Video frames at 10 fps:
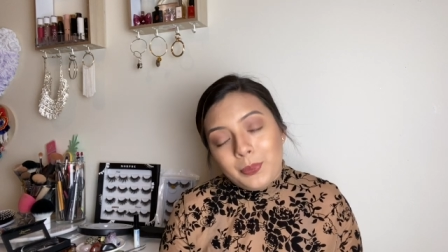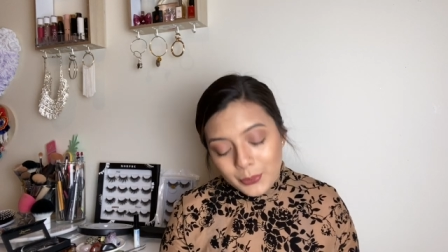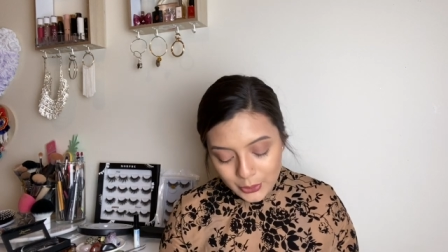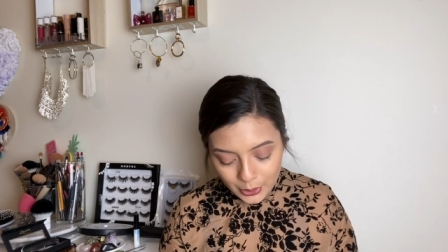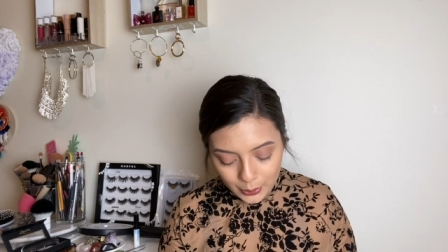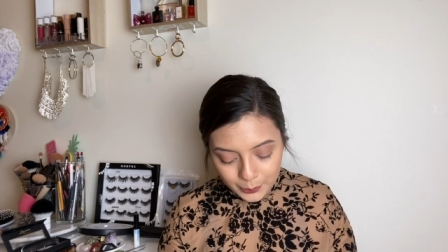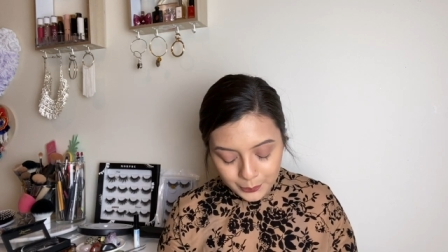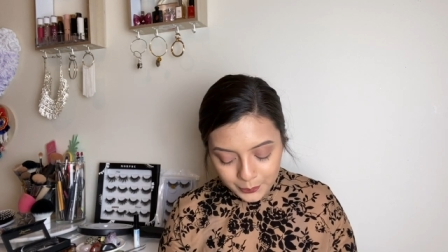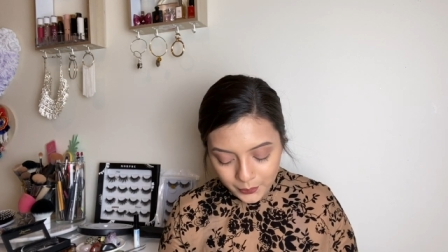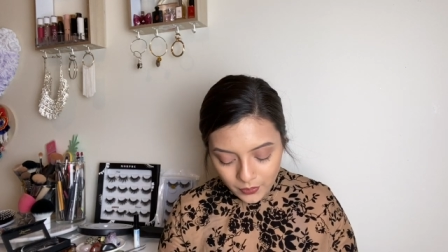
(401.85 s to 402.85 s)
So
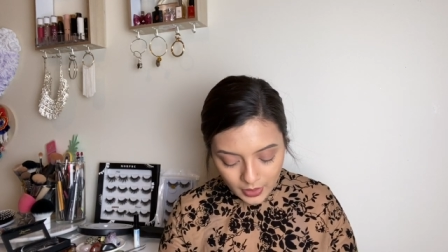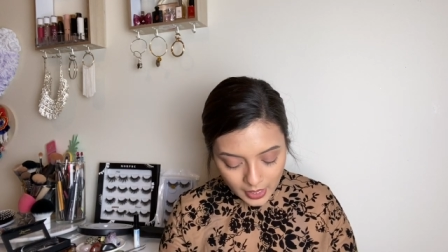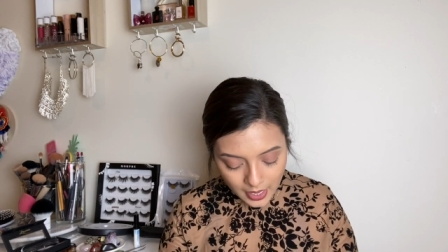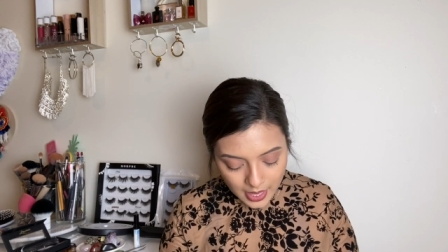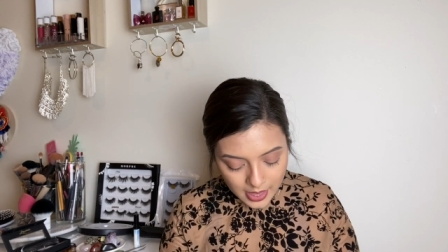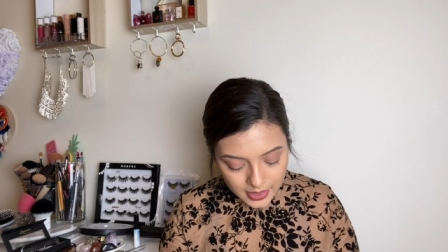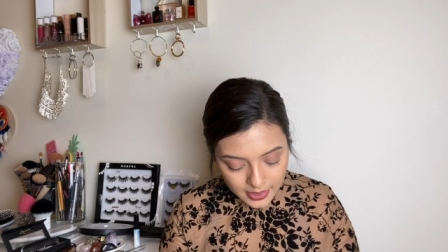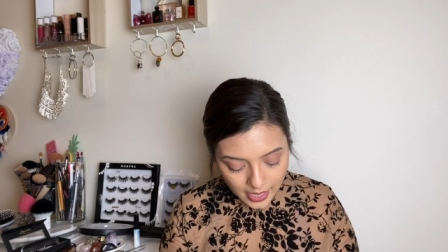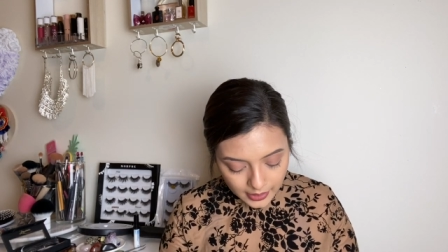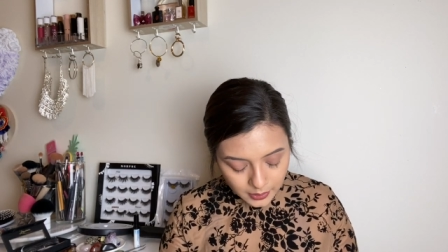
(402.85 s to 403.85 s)

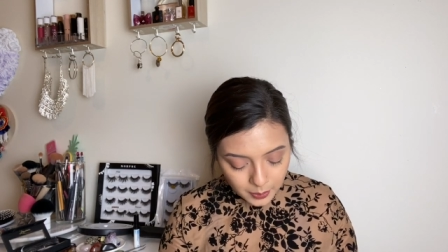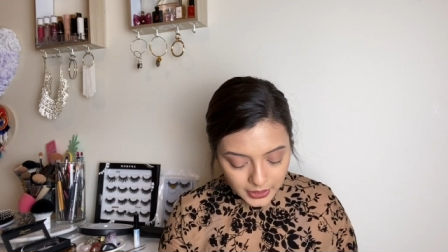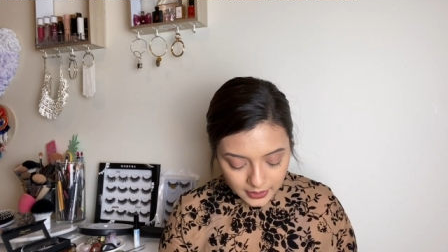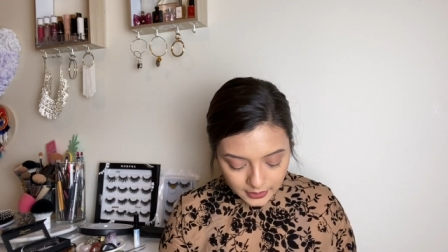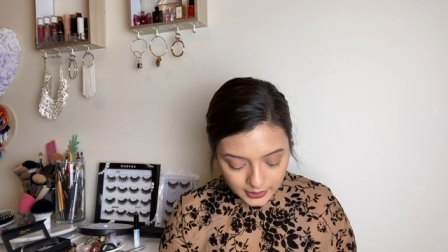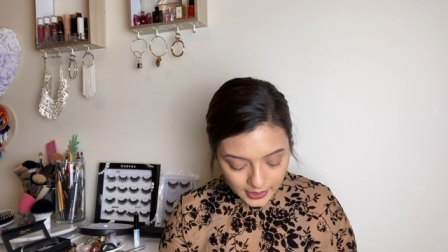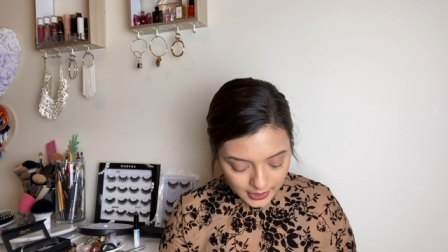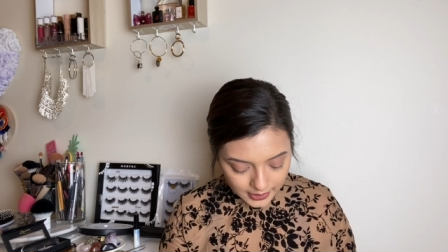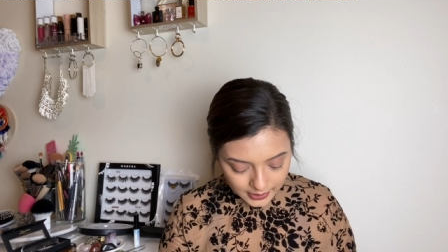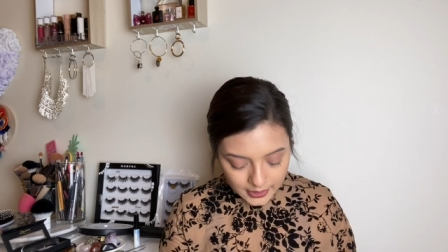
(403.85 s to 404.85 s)
that being
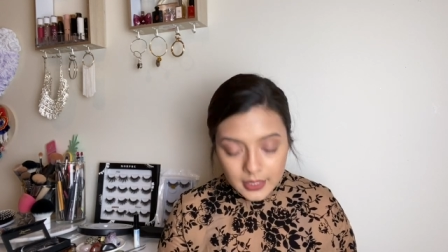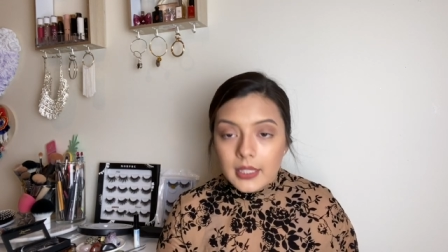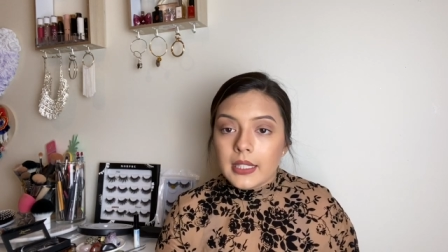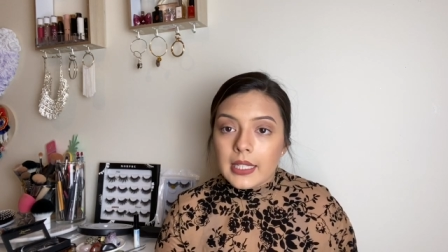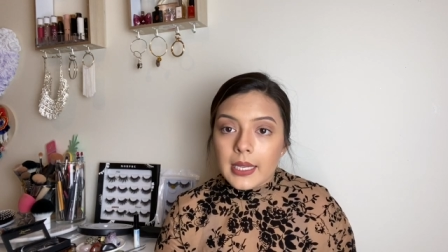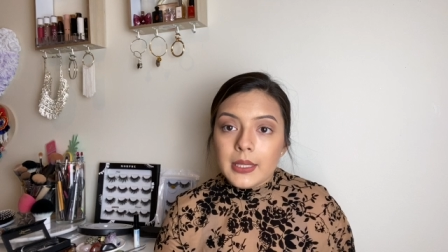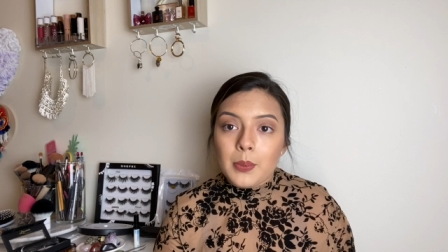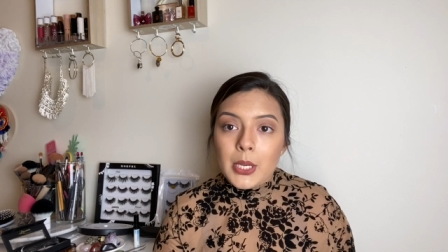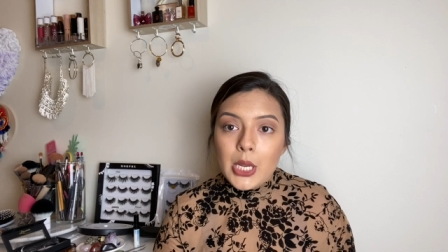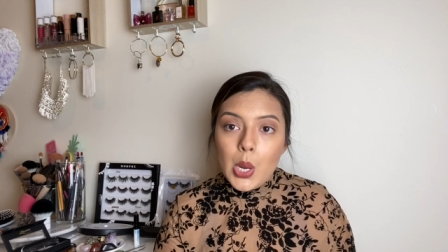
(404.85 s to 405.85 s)
said, let
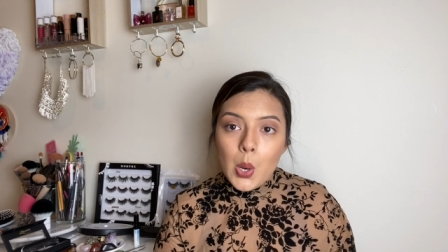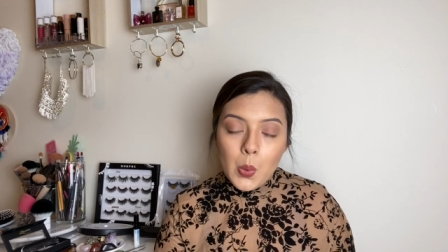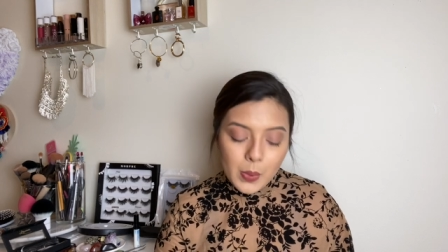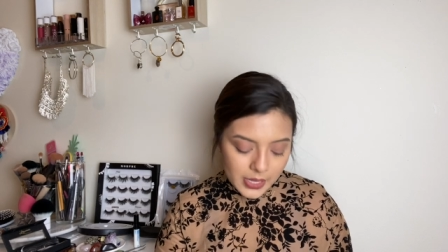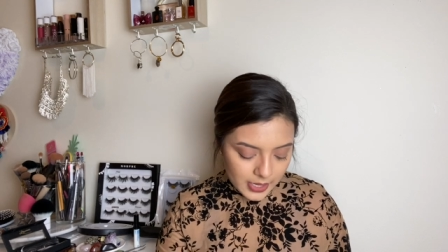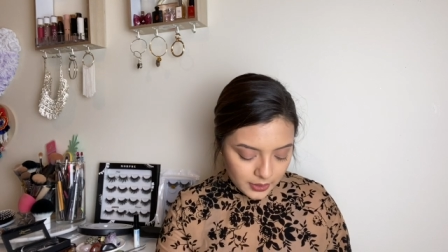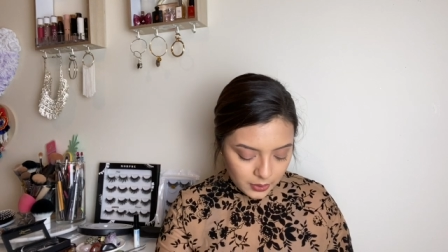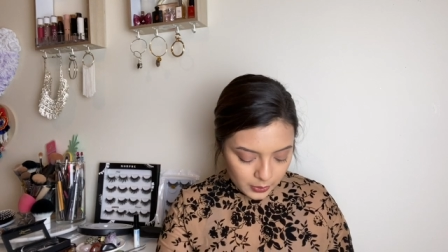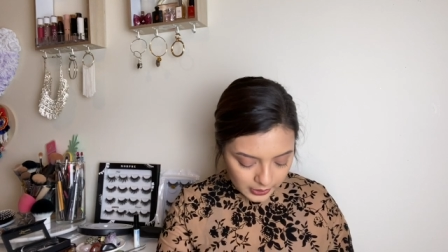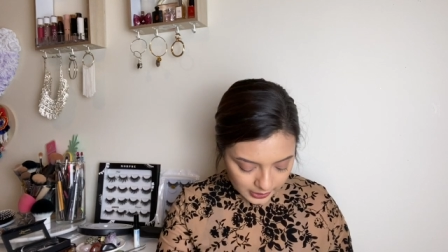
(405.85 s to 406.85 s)
me open this
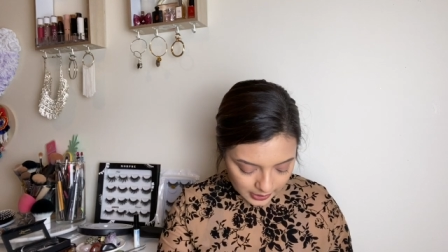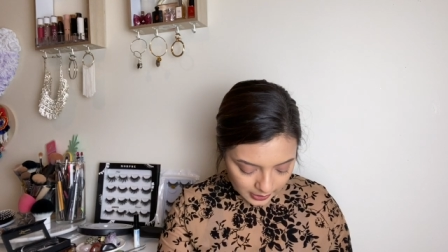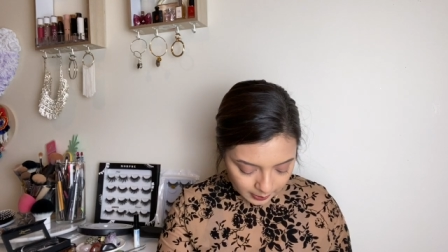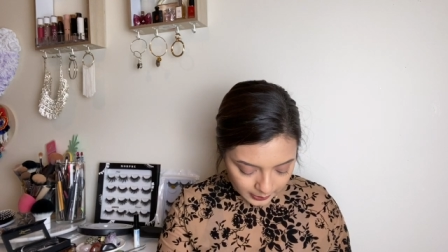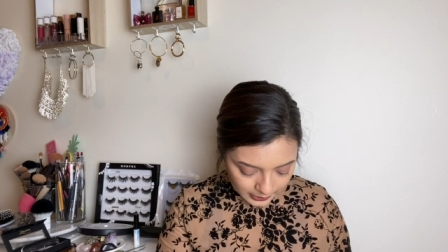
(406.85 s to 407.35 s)
one up